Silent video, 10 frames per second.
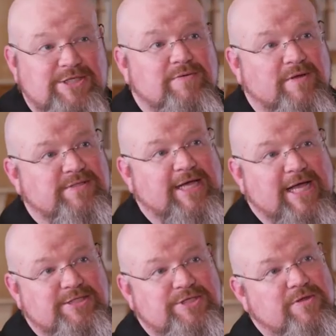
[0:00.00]
to do those. I
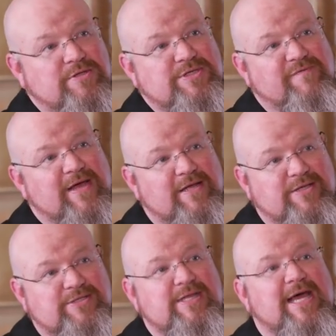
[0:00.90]
got to do those
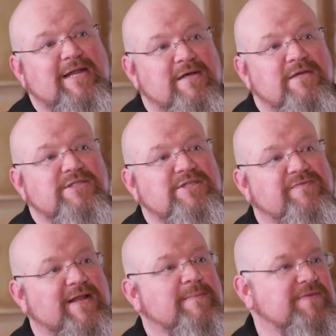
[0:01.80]
novellas that yeah.
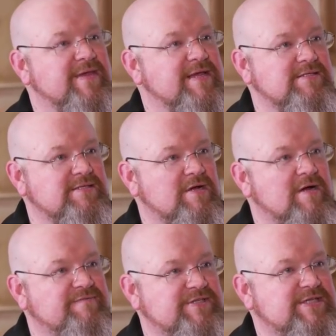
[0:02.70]
developed things
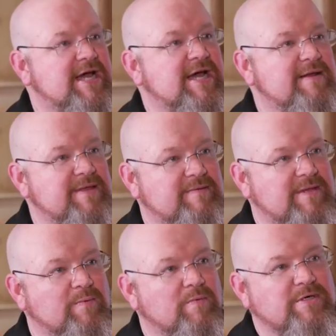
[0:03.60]
off the side that,
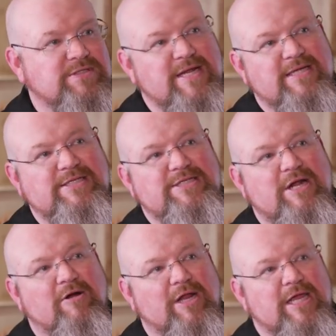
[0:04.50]
that weren't
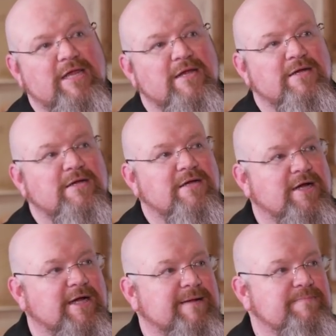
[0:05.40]
necessarily...
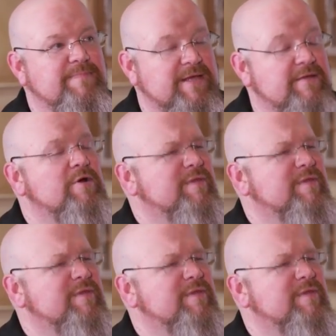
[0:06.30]
Um, you